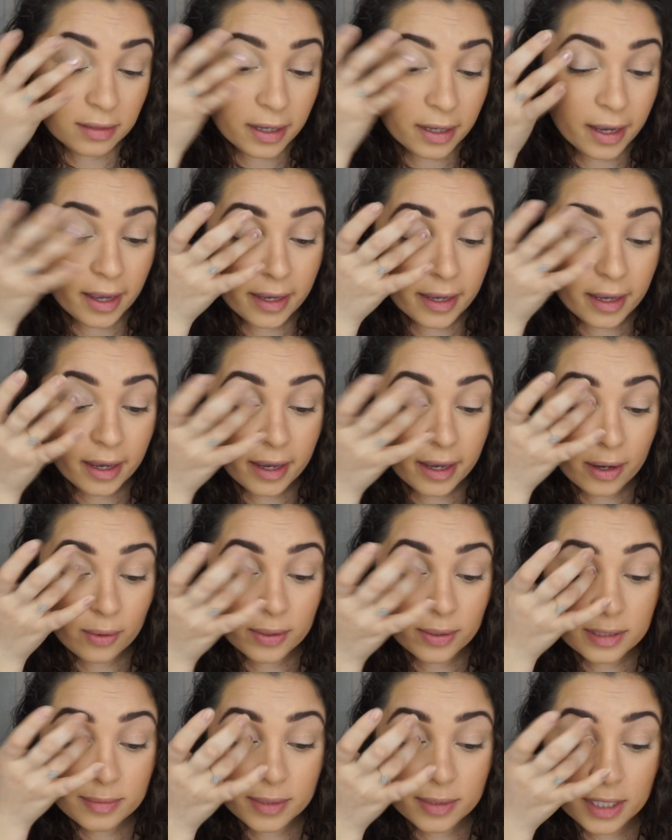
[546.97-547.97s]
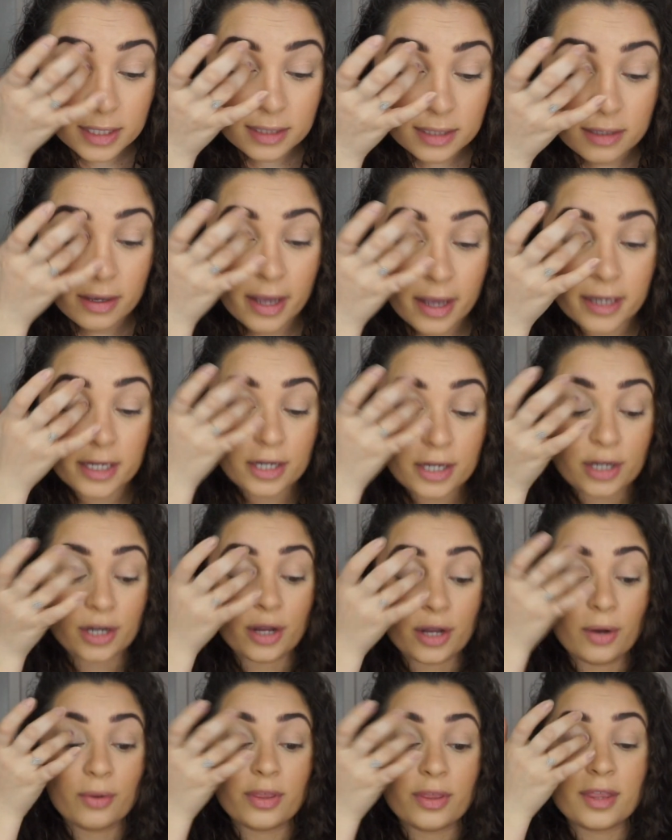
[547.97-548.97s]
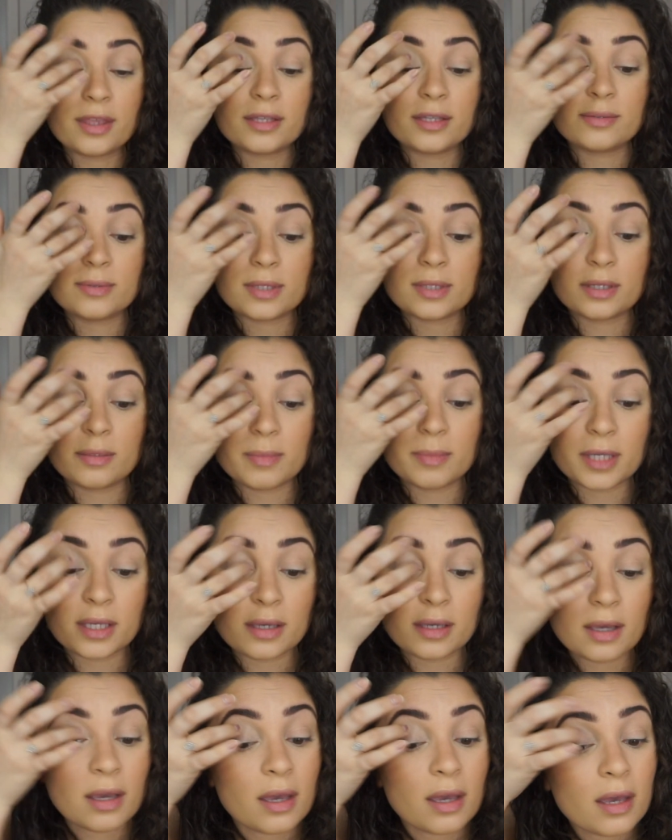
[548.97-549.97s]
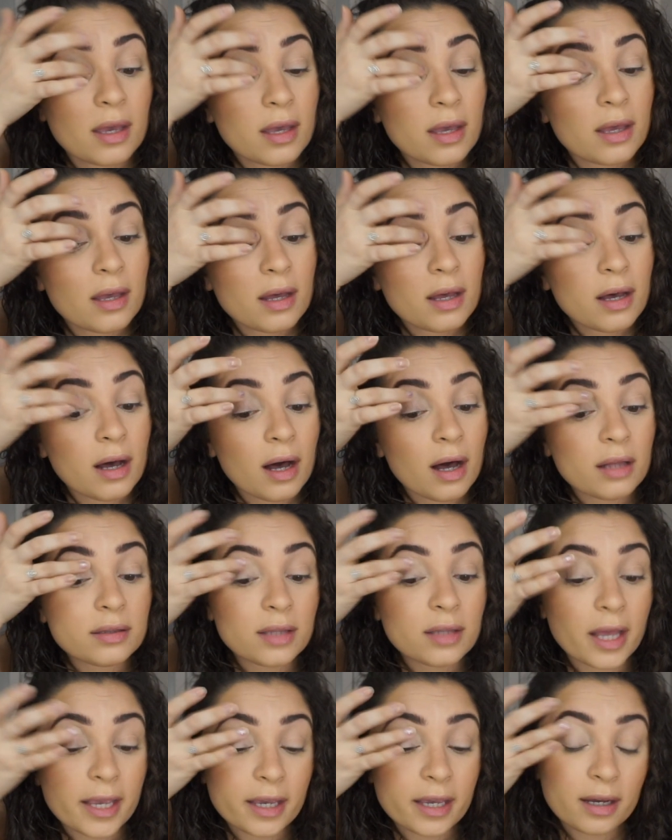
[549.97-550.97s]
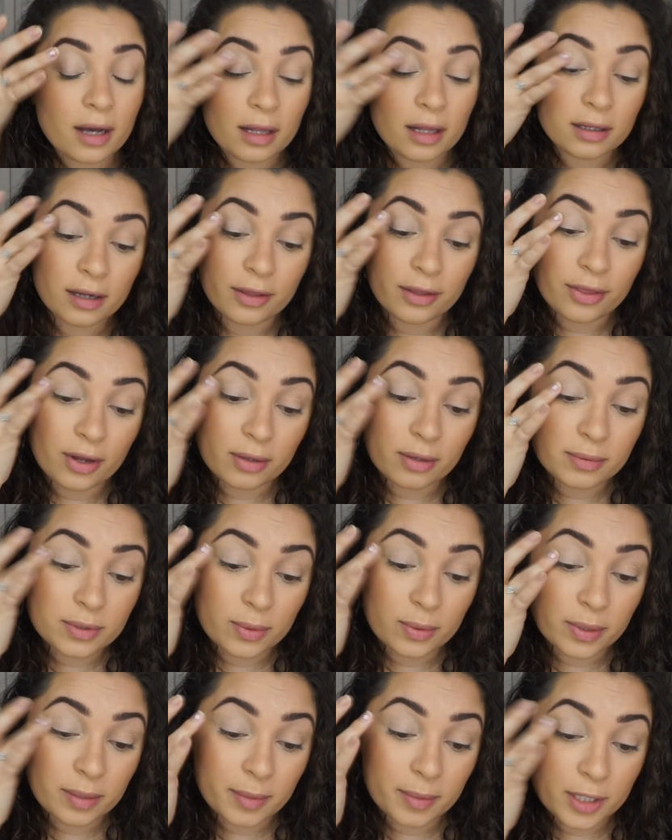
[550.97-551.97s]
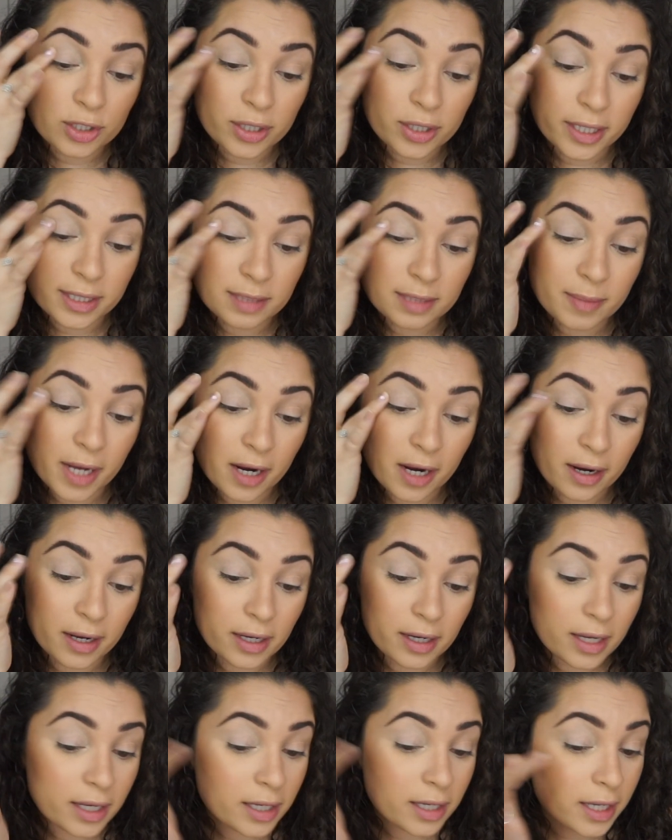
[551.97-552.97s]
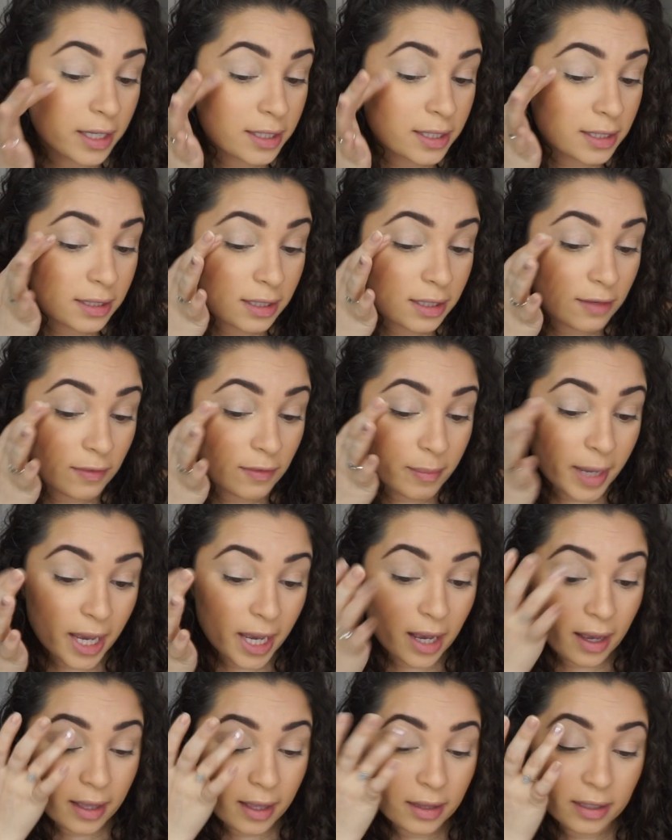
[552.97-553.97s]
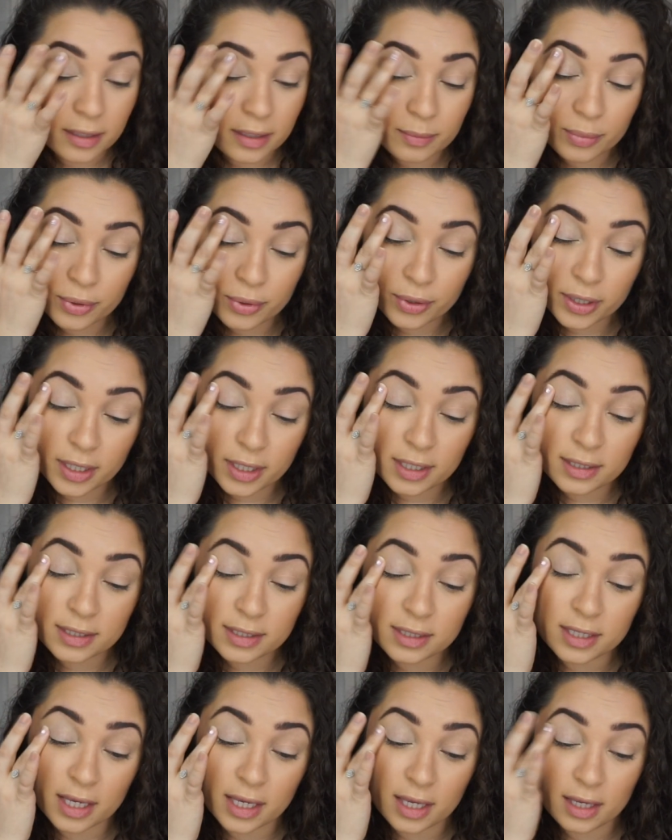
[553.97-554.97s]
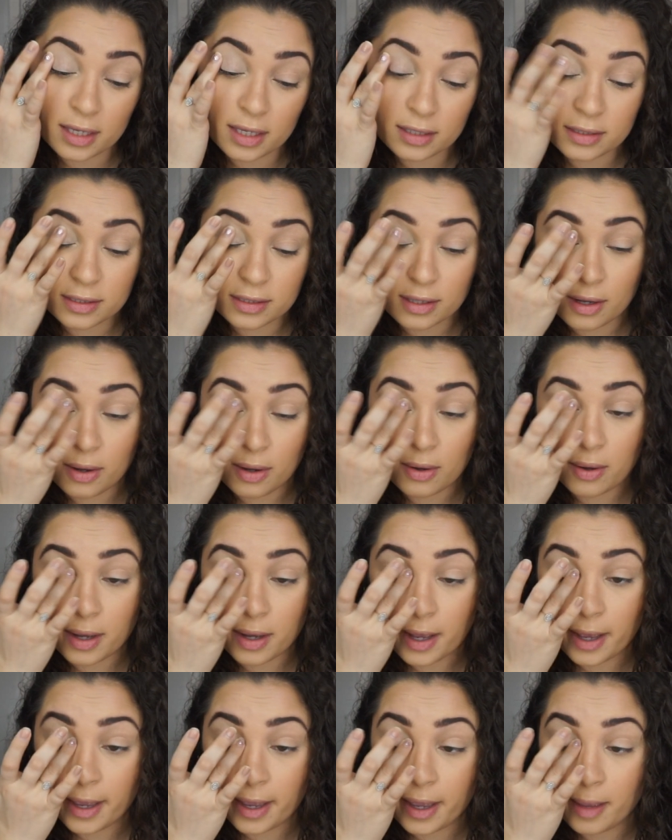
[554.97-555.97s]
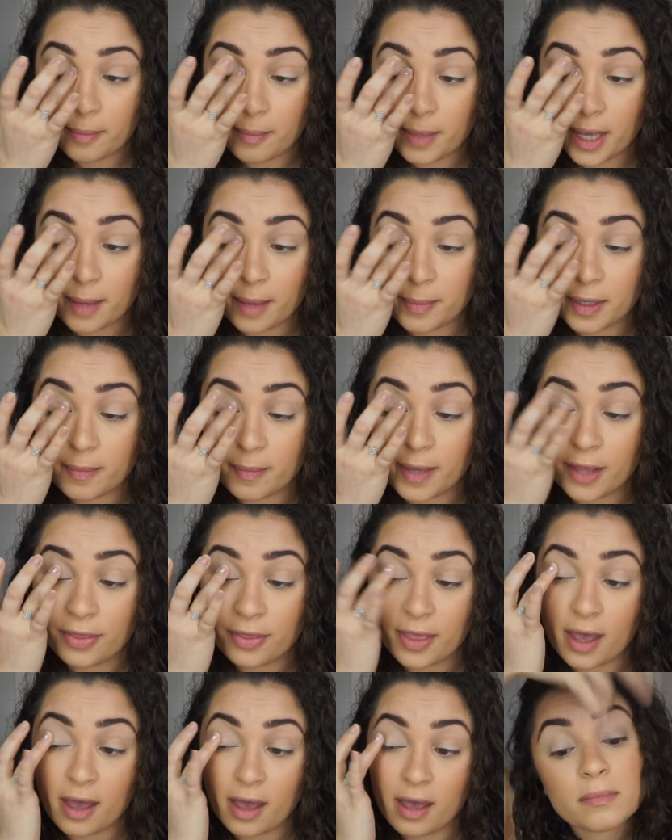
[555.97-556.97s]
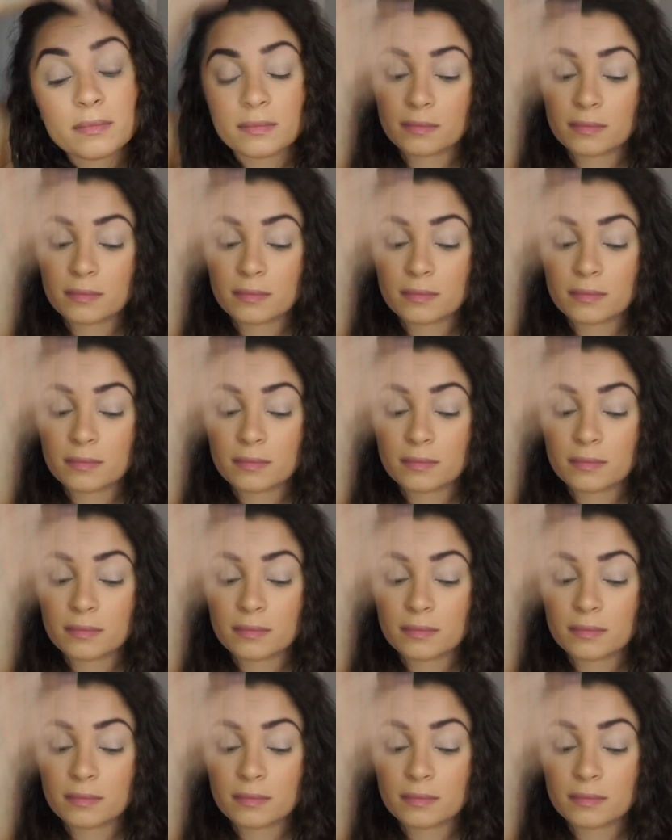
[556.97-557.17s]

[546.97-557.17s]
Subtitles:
I always put concealer. I didn't know that this was gonna be a light color. I thought it was going to be transparent. It is leaving my eyelid pretty sticky, so I am happy about that.